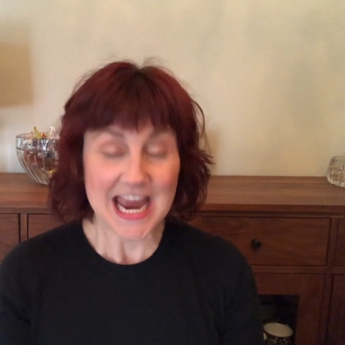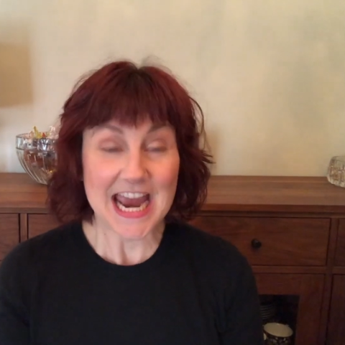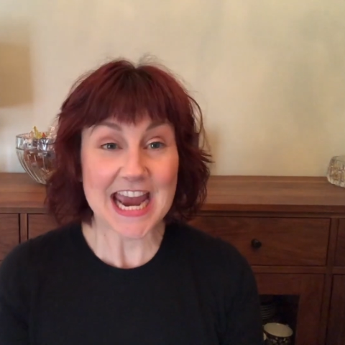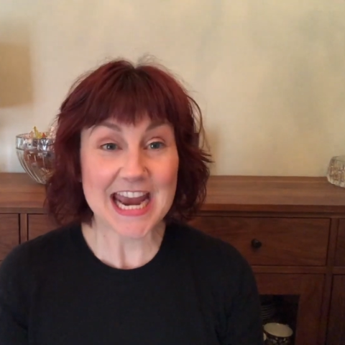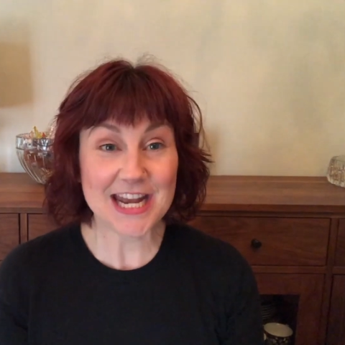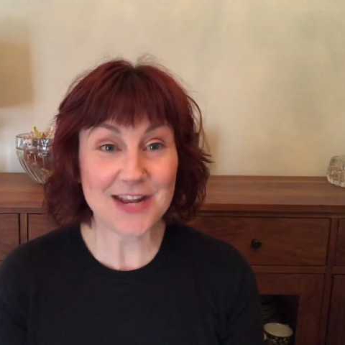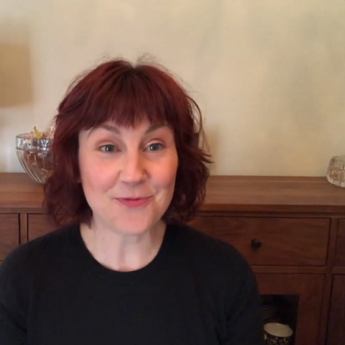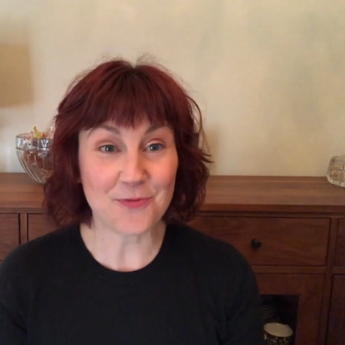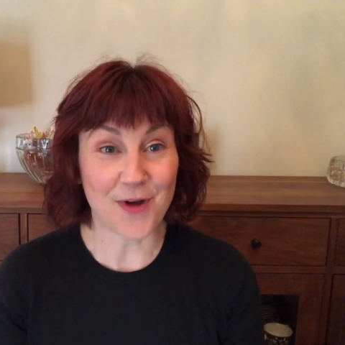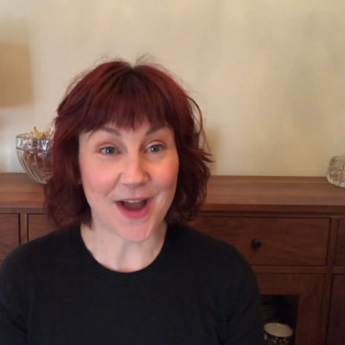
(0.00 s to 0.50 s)

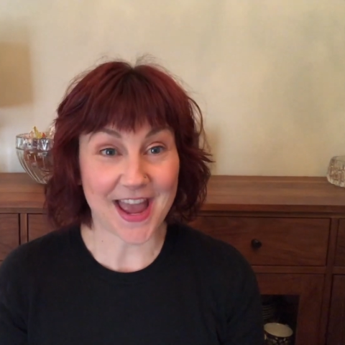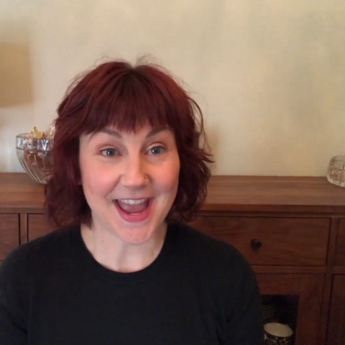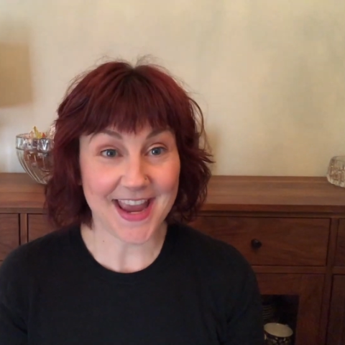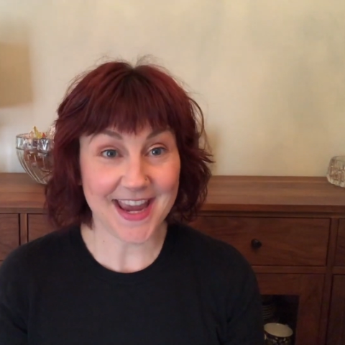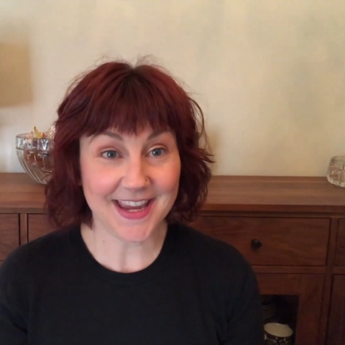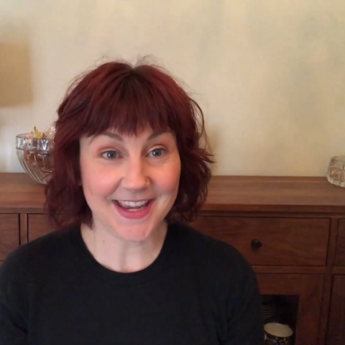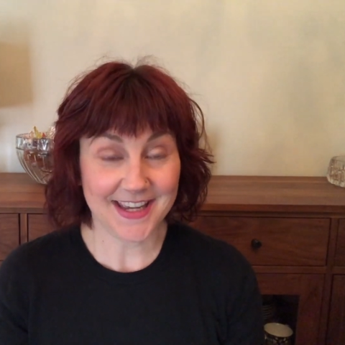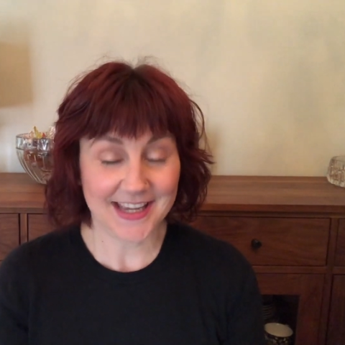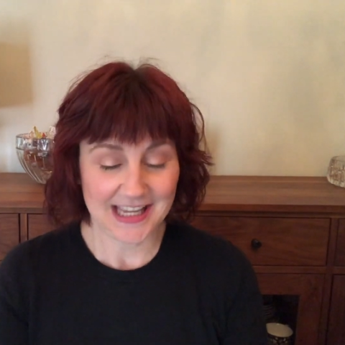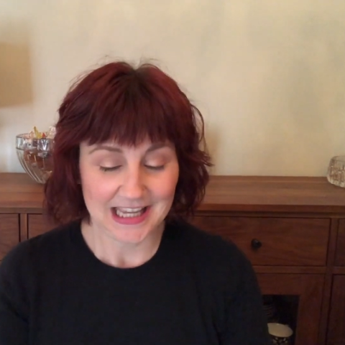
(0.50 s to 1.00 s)
Anyway,
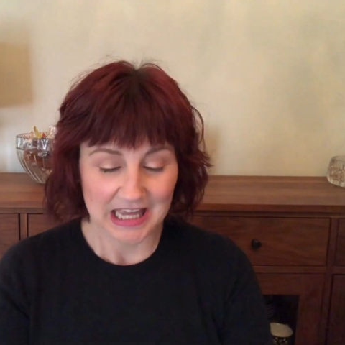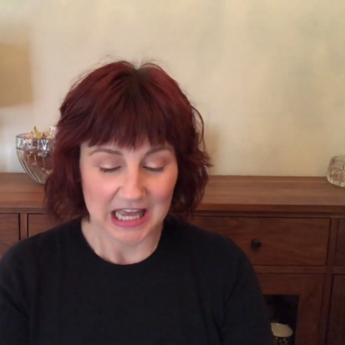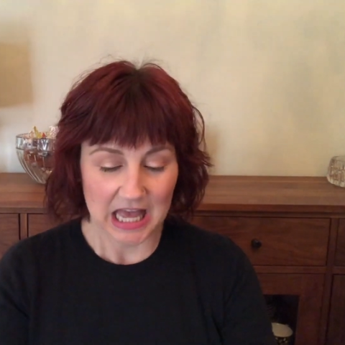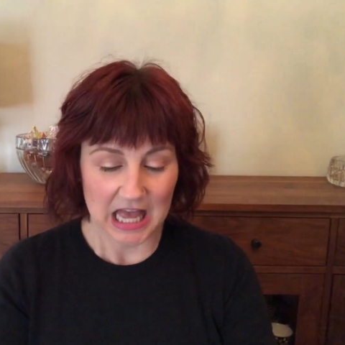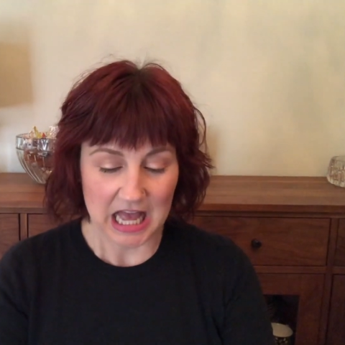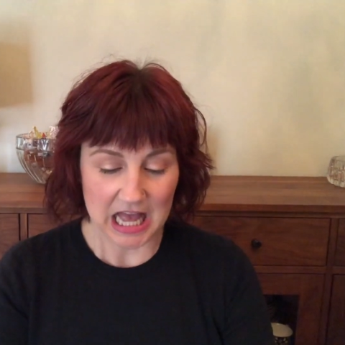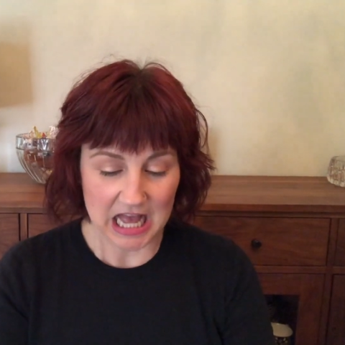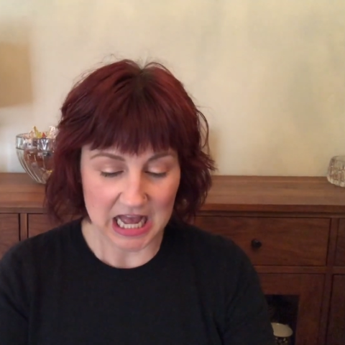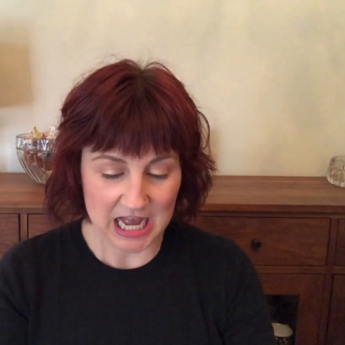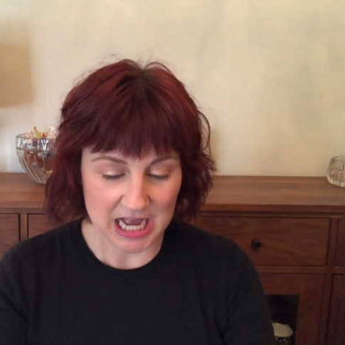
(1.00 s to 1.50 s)

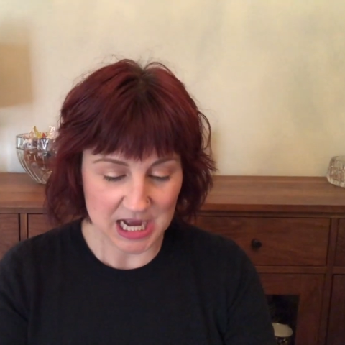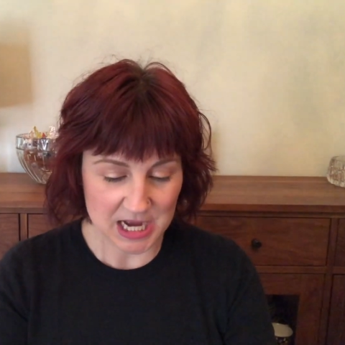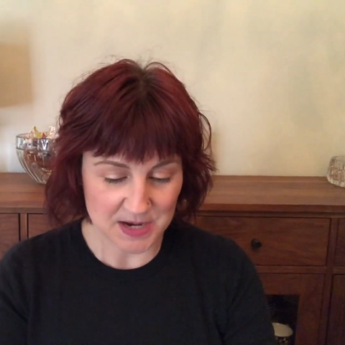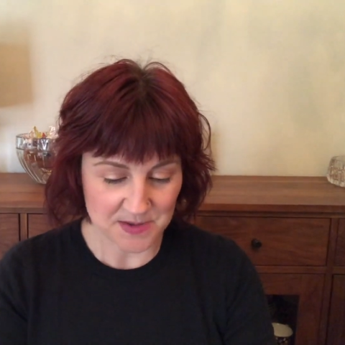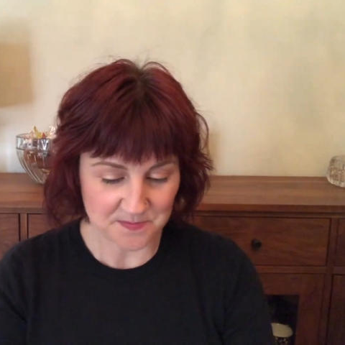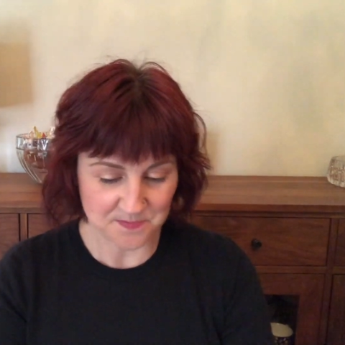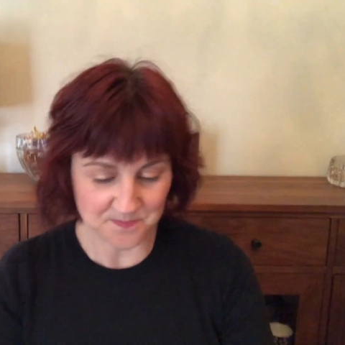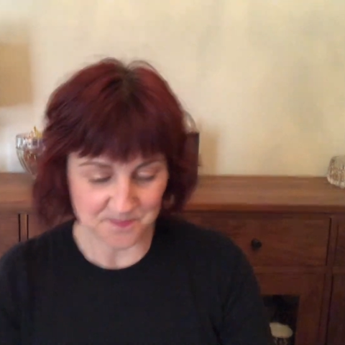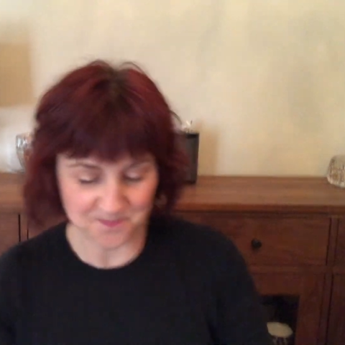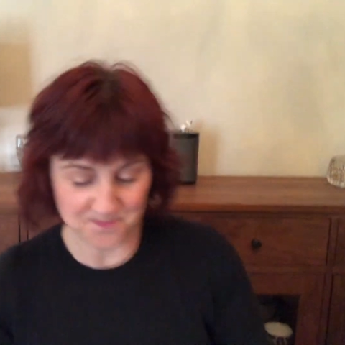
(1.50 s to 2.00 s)
I'm